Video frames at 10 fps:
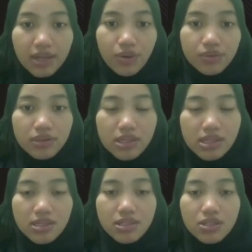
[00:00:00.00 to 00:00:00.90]

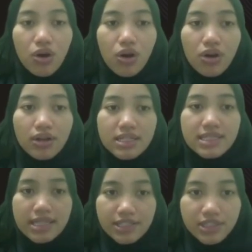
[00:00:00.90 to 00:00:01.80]
downturns or
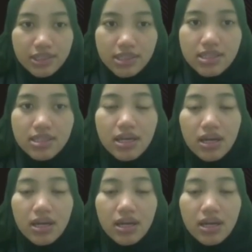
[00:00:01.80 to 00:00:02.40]
recessions